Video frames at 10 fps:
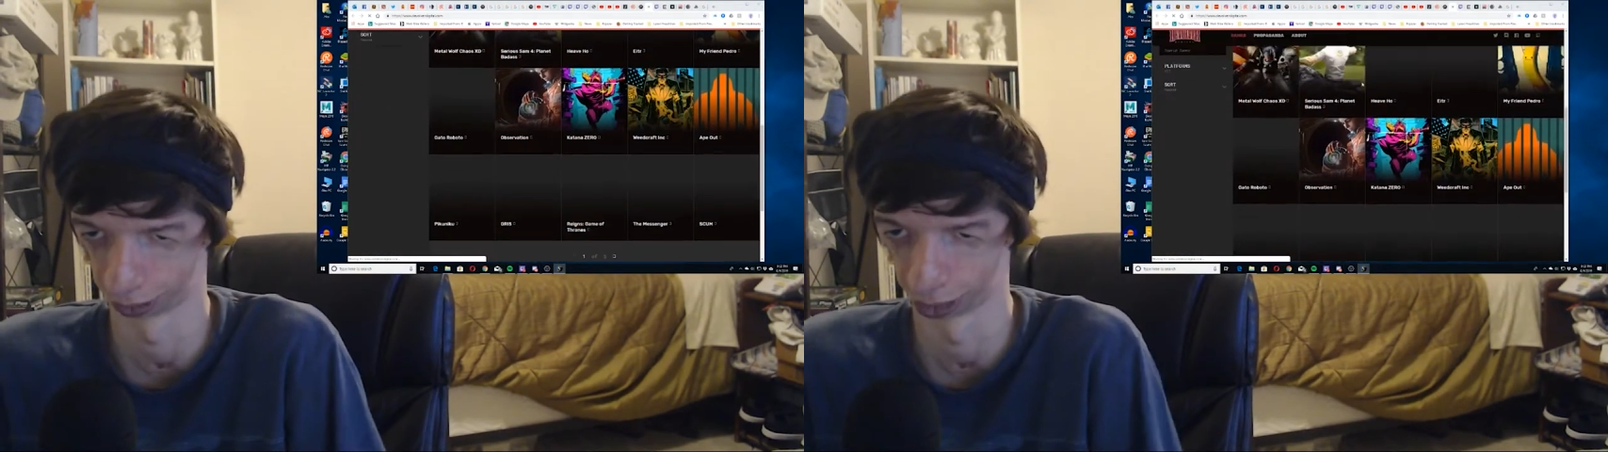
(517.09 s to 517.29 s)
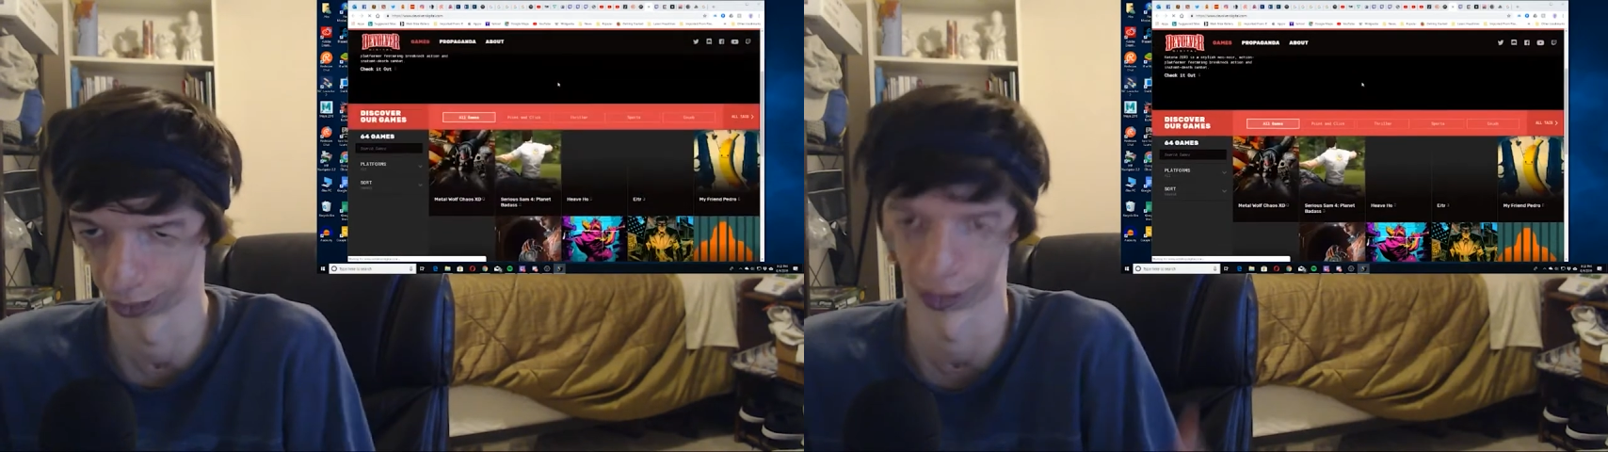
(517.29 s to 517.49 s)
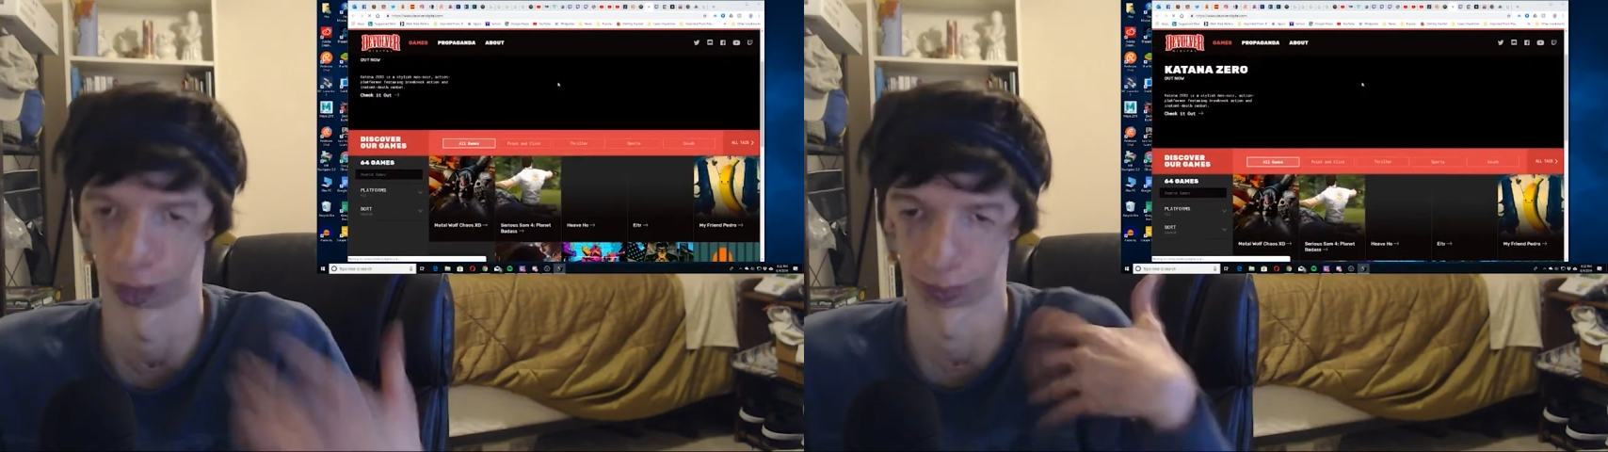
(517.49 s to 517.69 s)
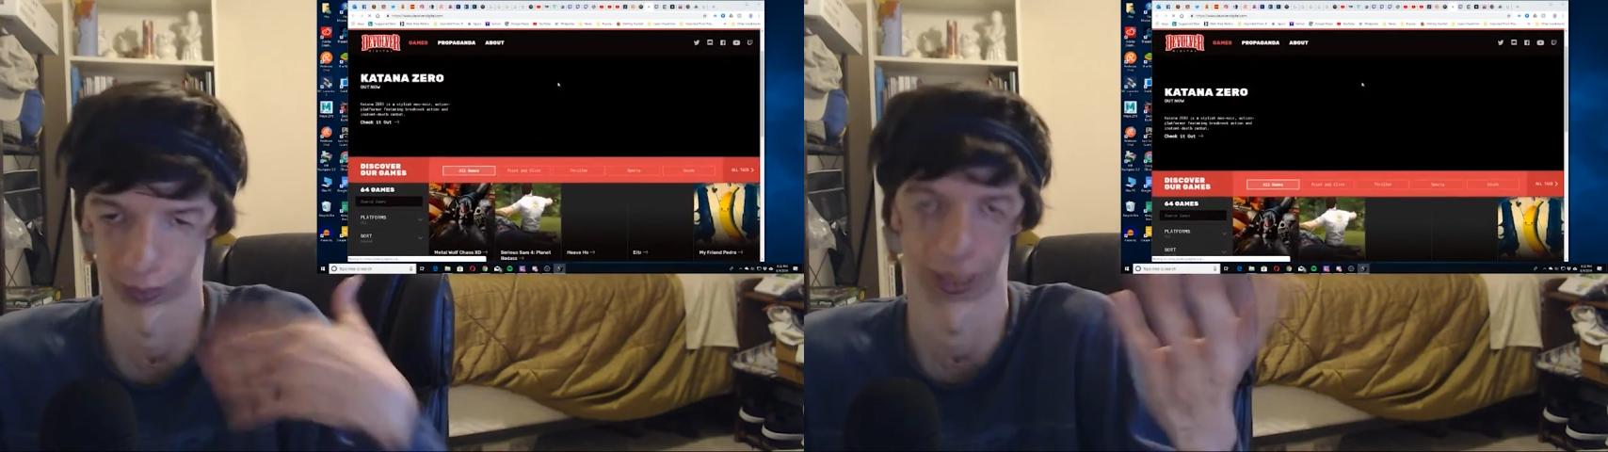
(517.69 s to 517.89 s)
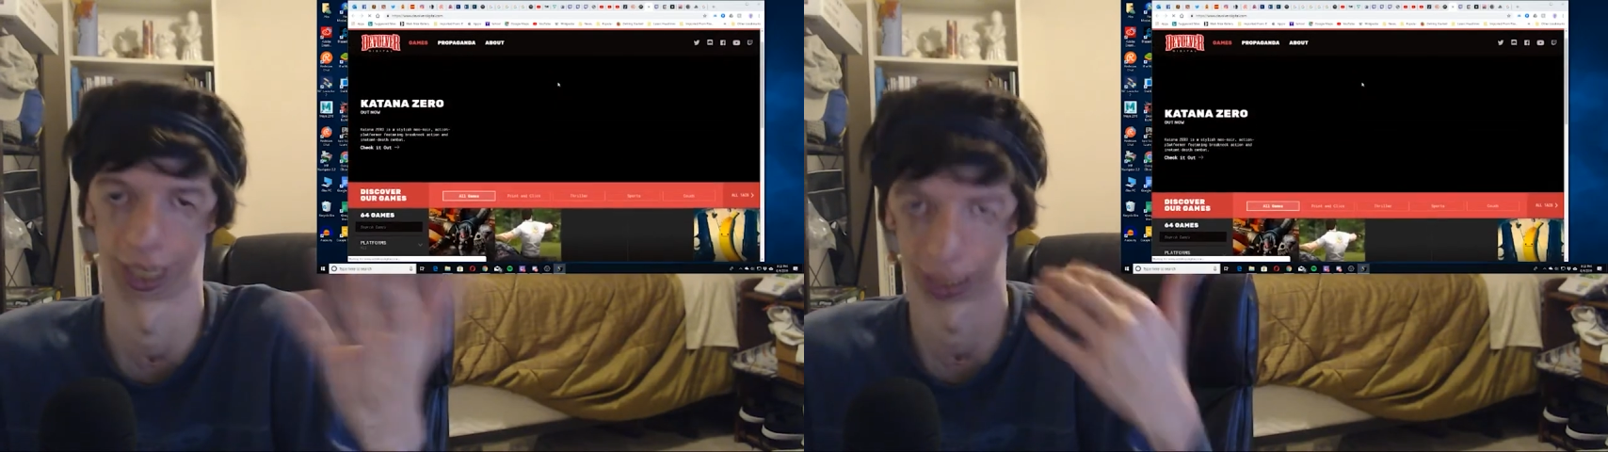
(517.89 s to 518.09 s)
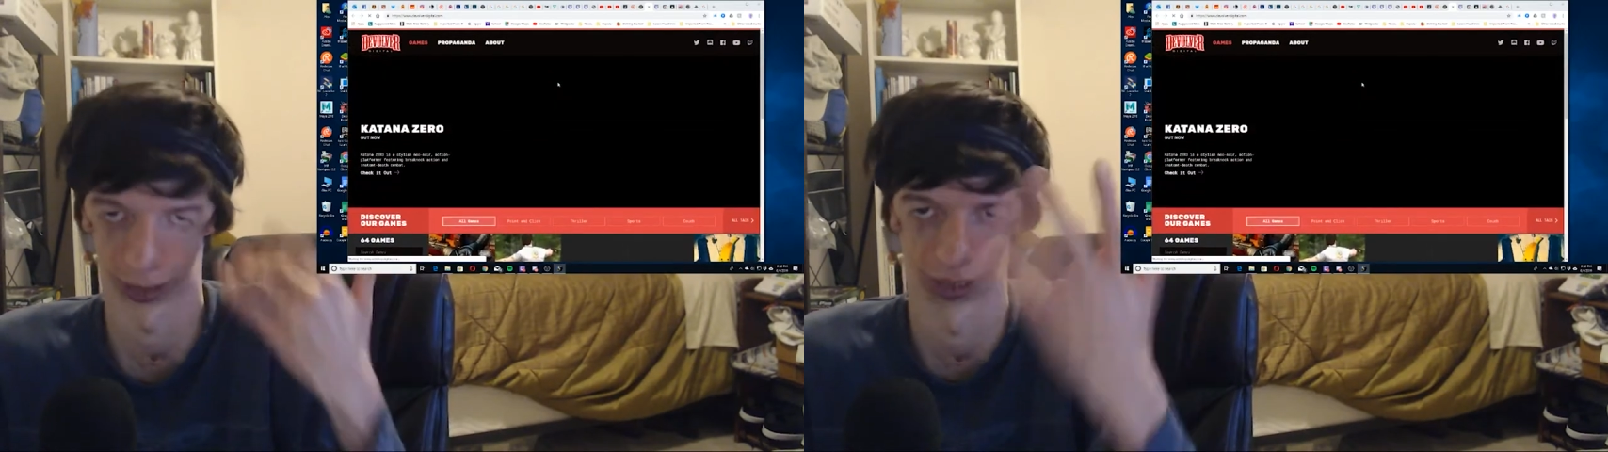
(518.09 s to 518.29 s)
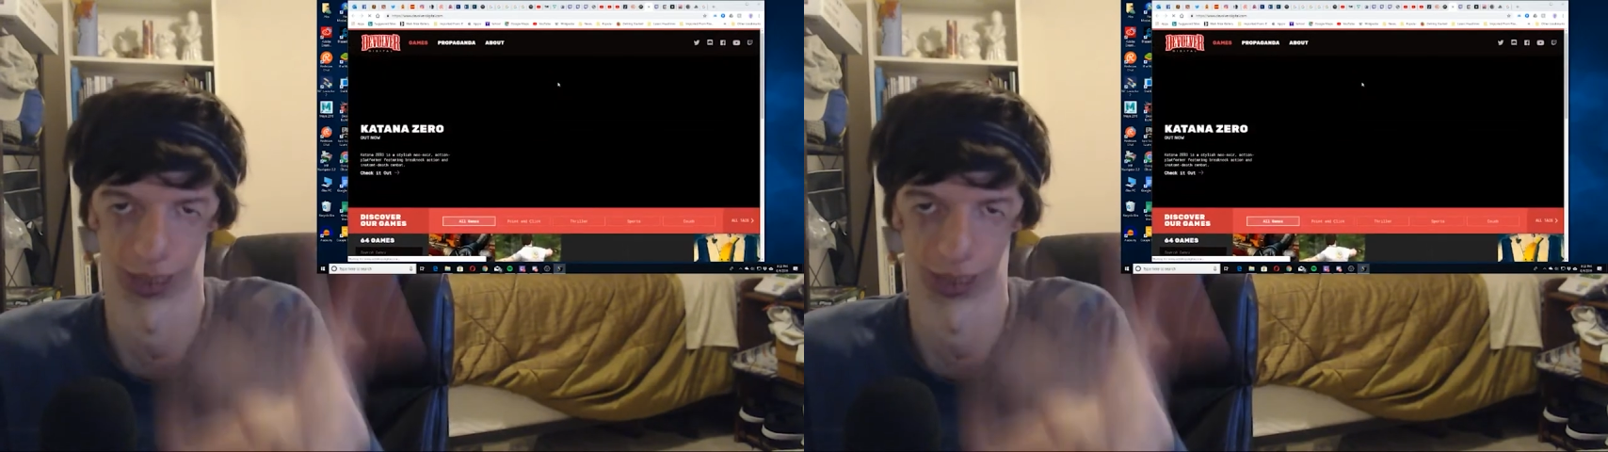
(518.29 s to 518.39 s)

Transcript: You saw our reaction as